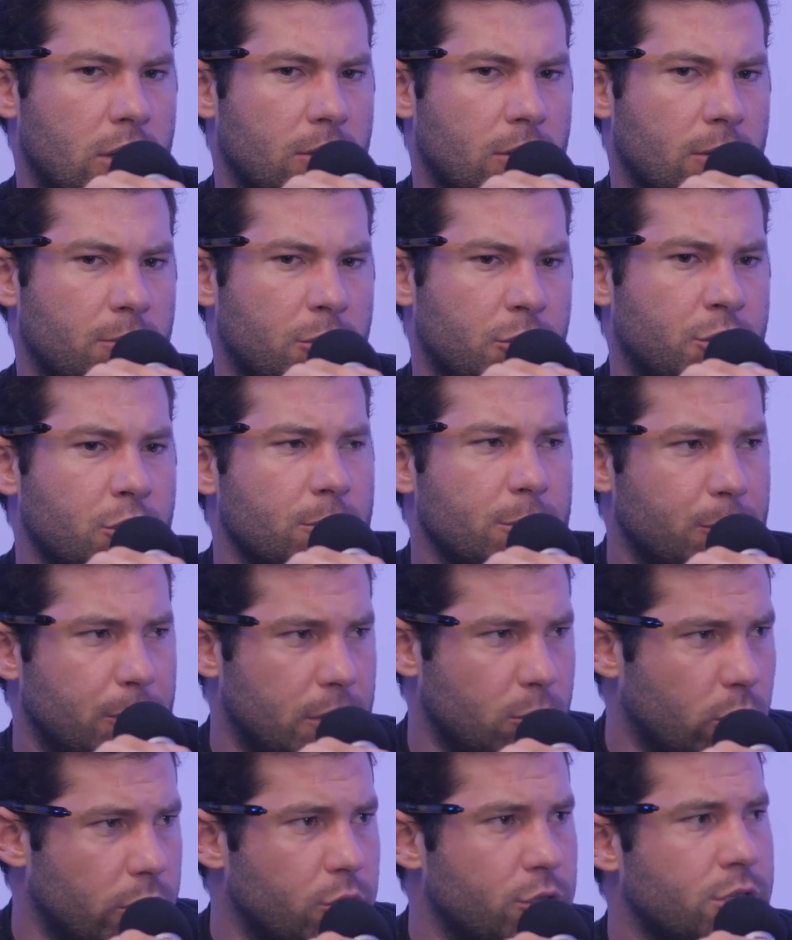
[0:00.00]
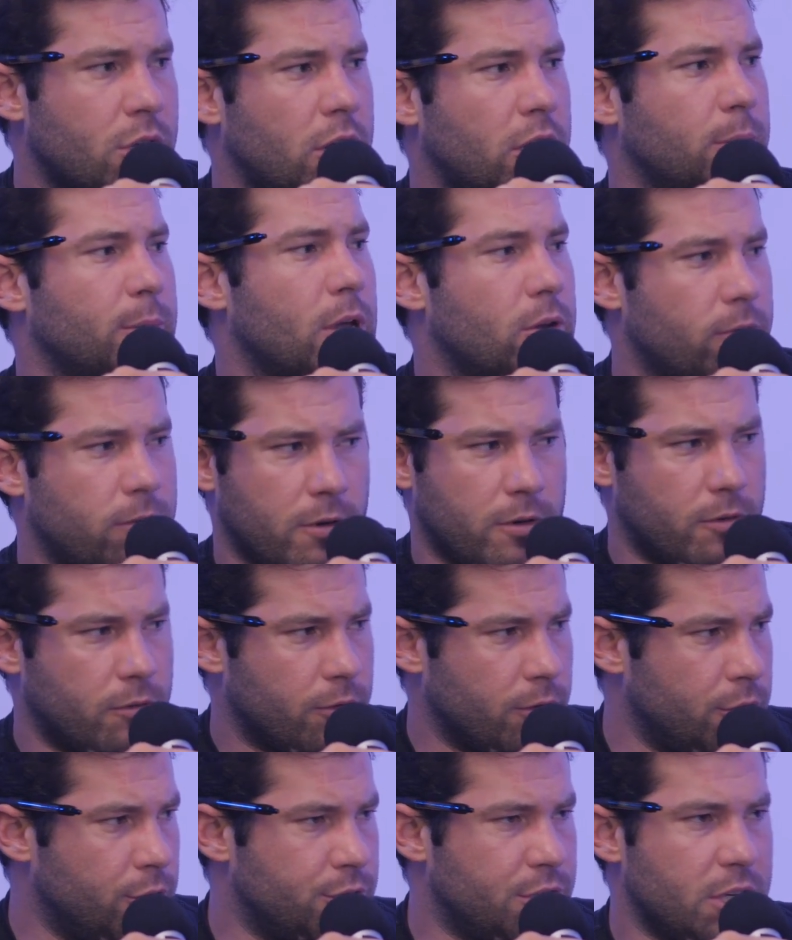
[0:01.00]
presumably what you're talking about for
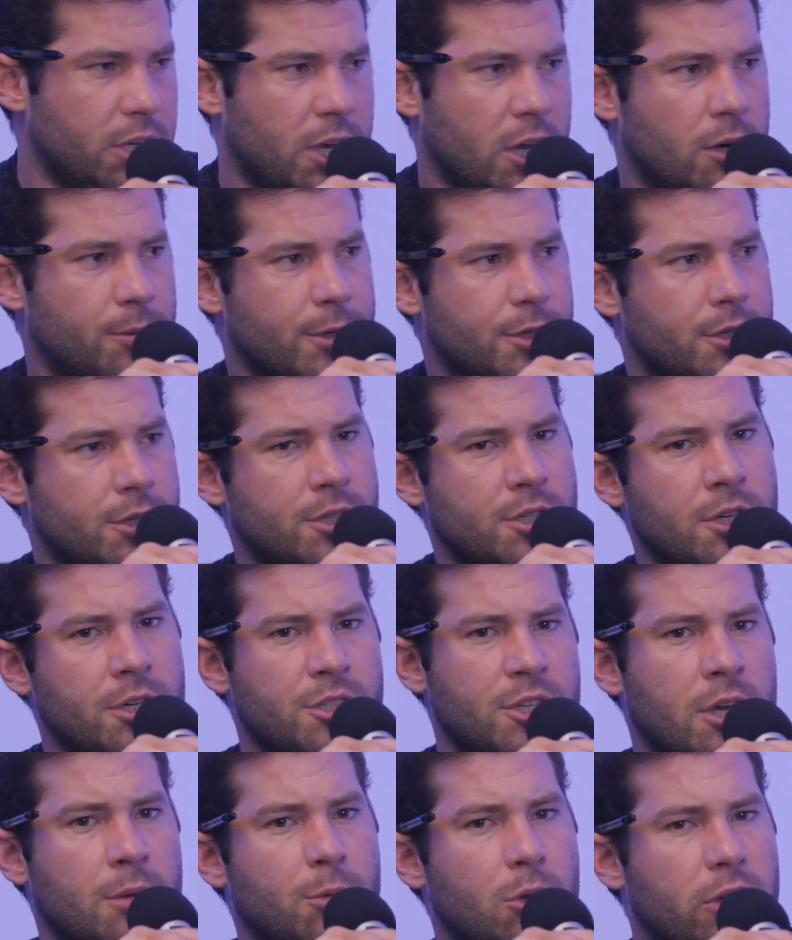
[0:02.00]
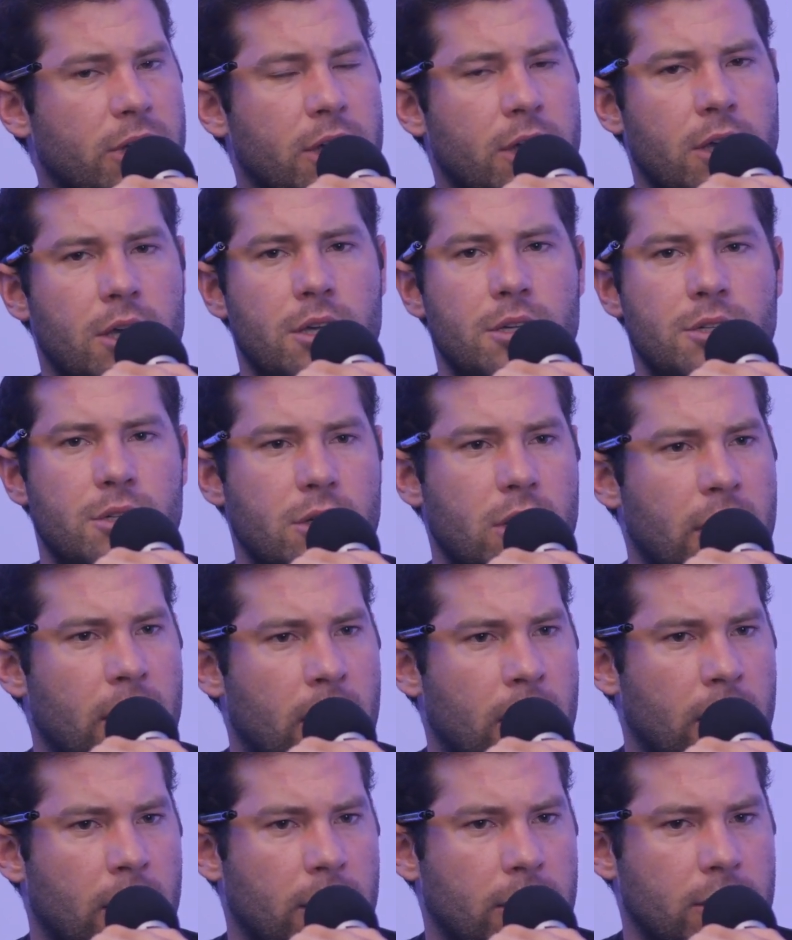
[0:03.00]
using cannabis as an example is
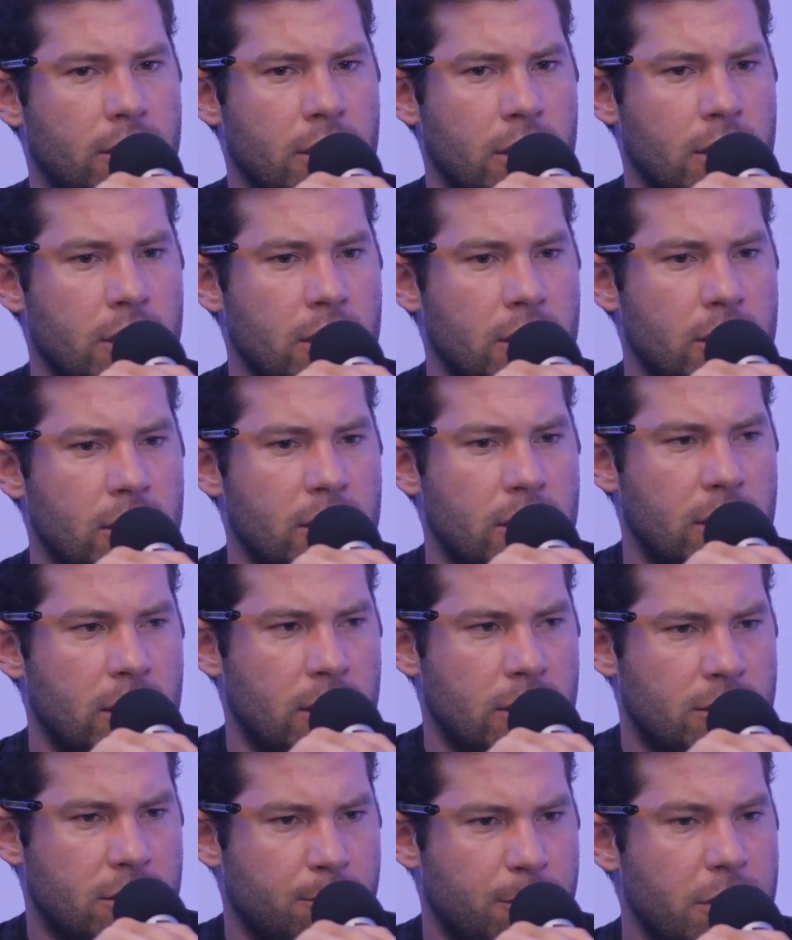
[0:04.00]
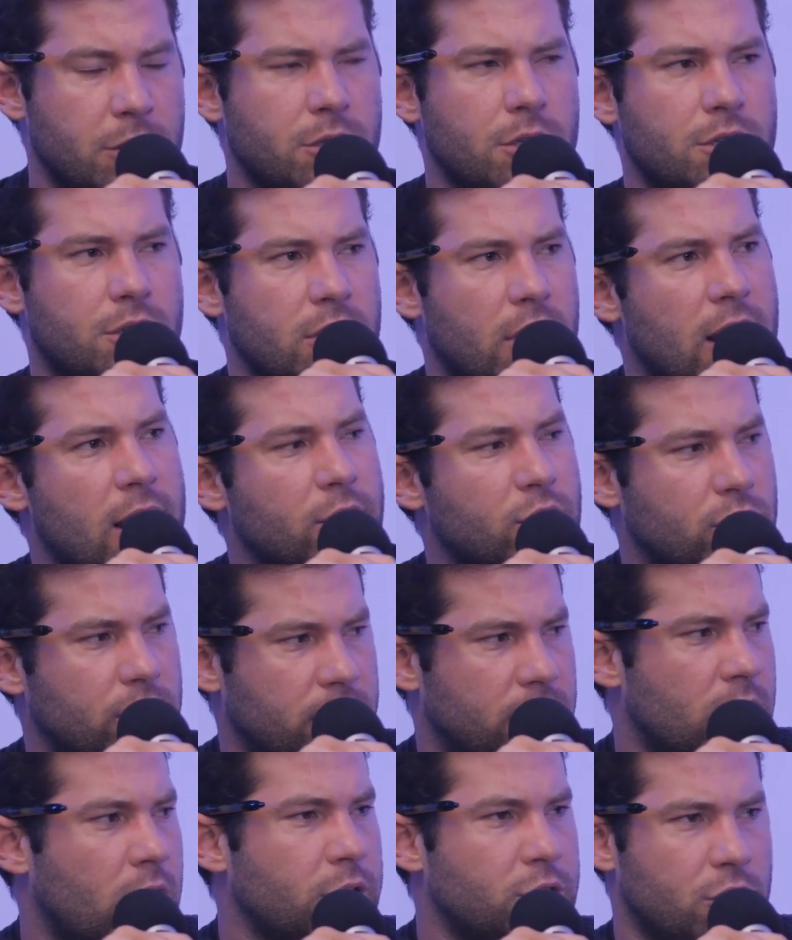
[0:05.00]
a business that
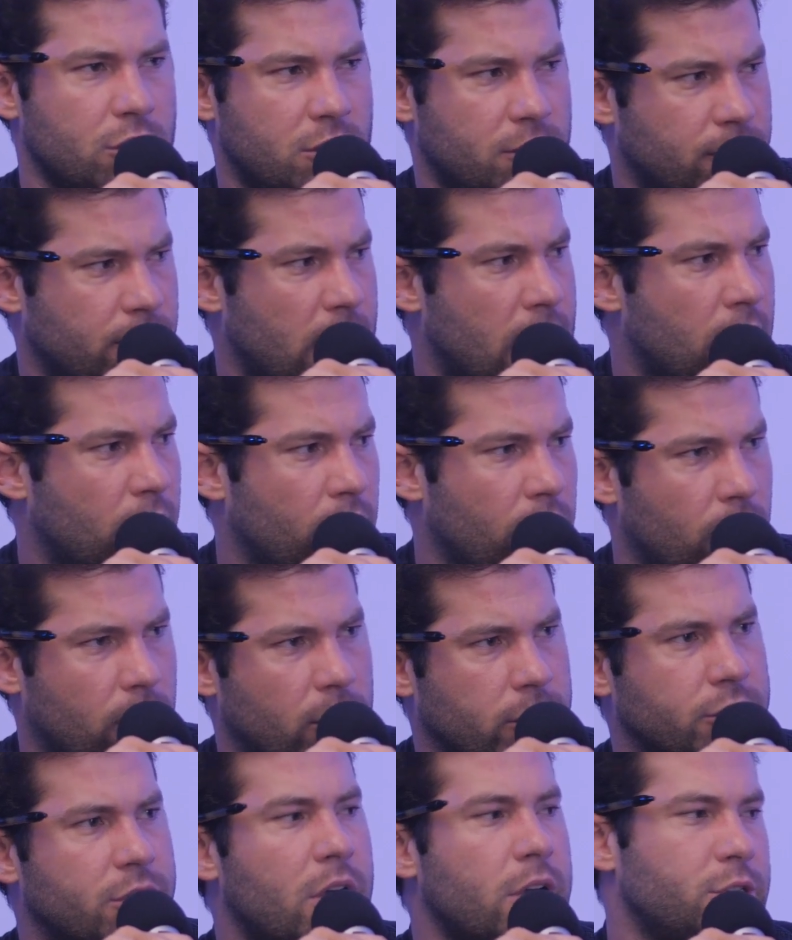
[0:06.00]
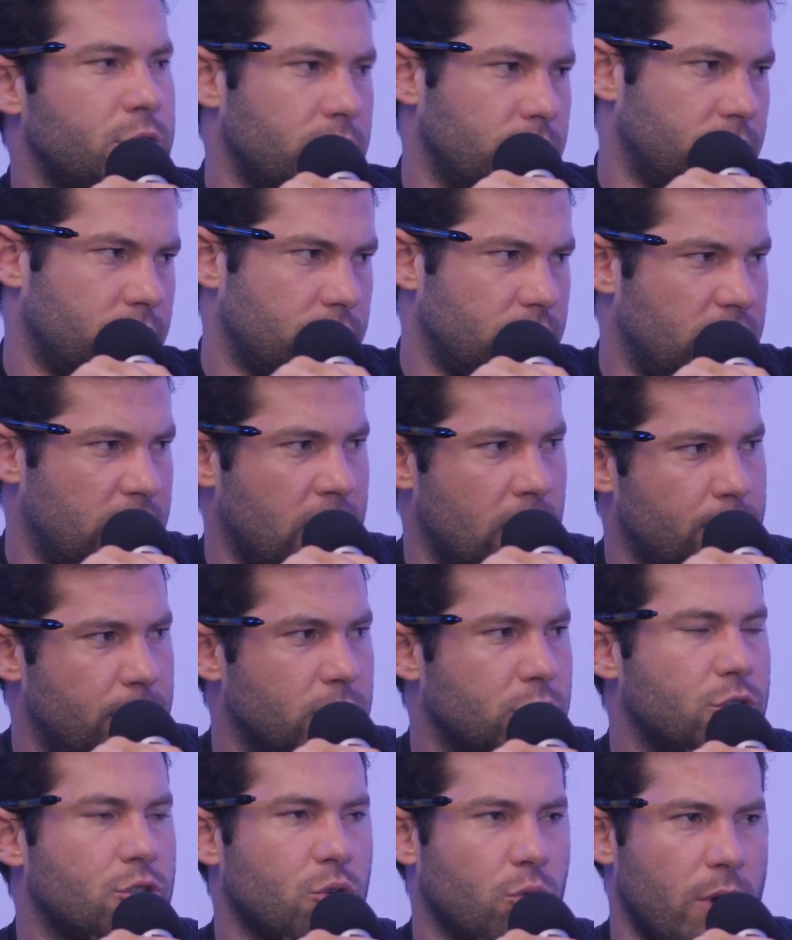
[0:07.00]
actually touches flower or touches
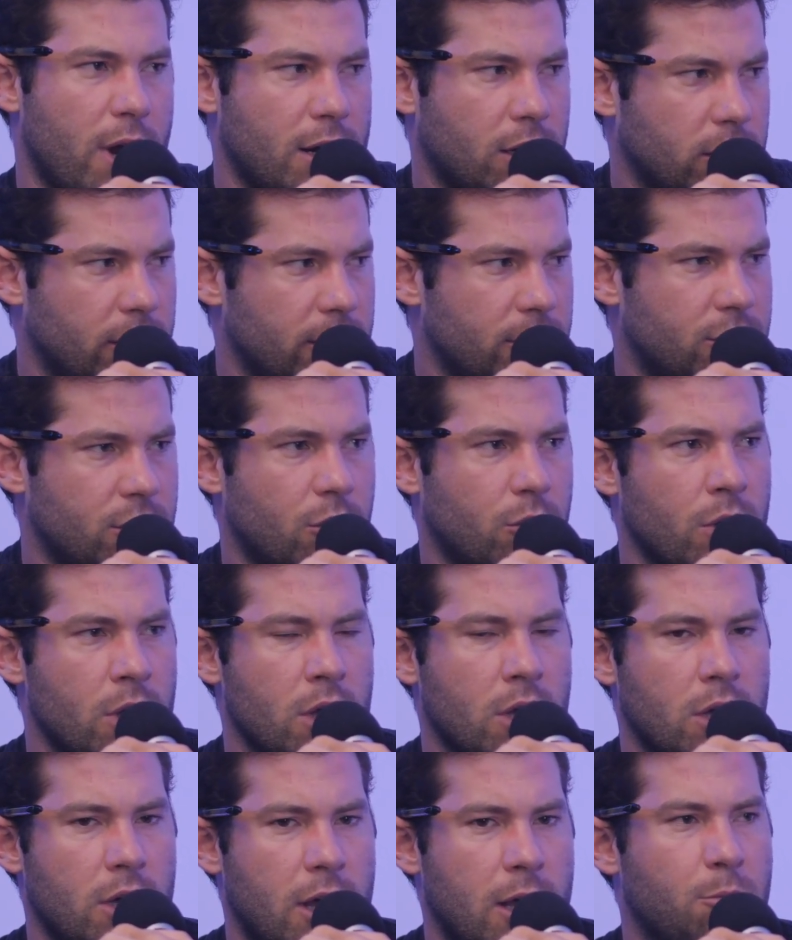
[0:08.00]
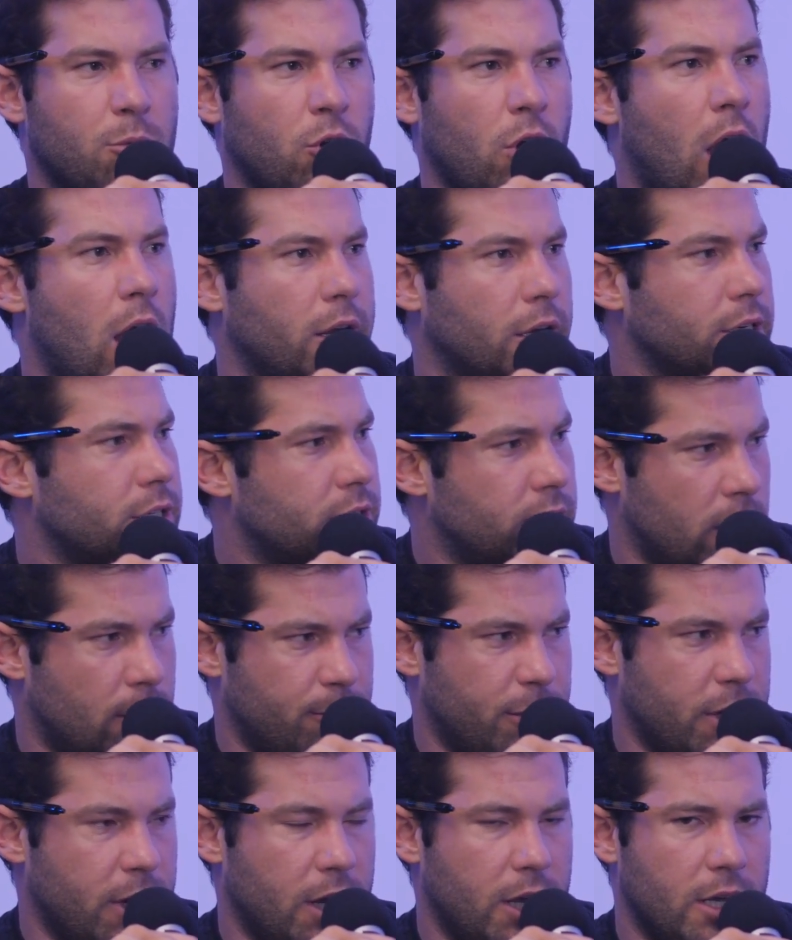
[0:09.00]
cannabis directly, so a product
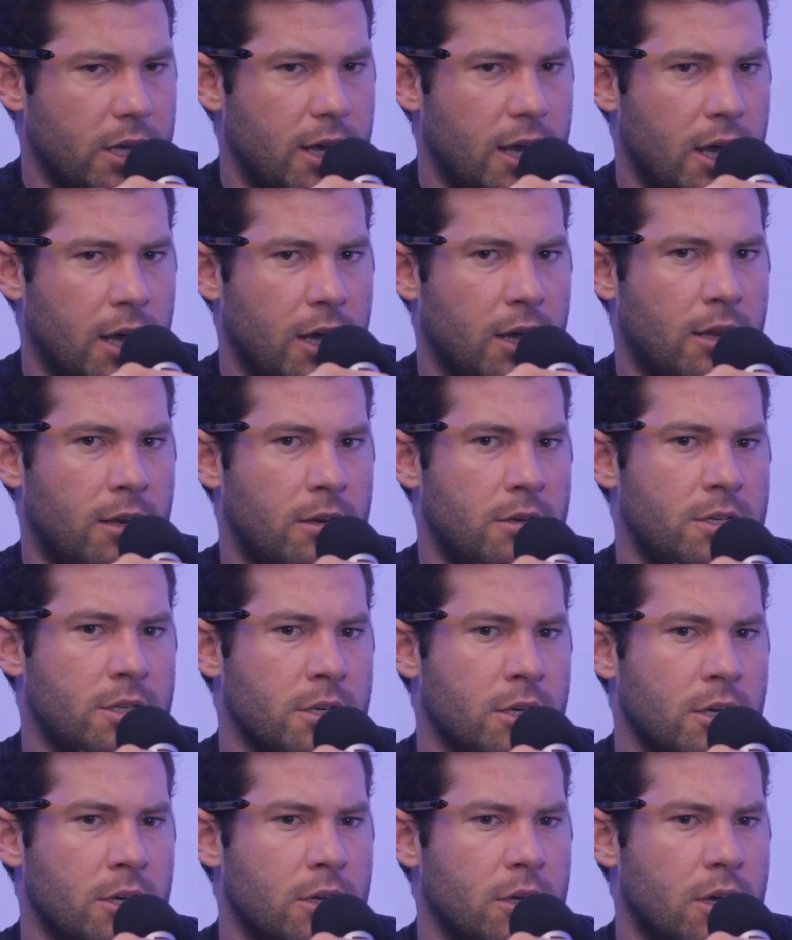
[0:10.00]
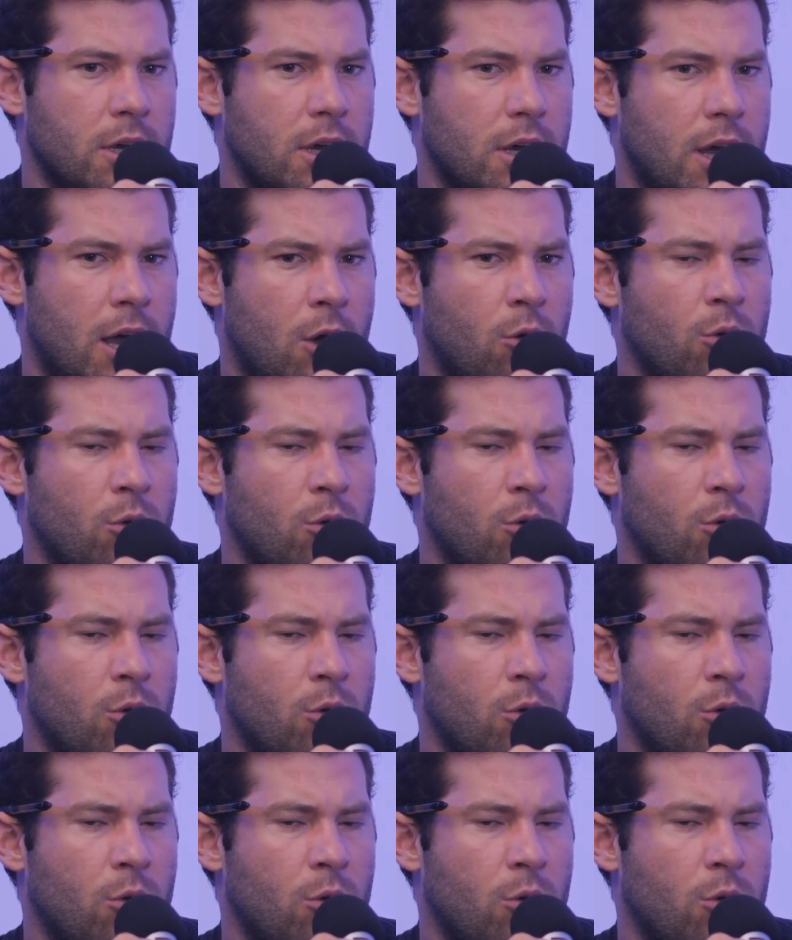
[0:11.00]
company. And how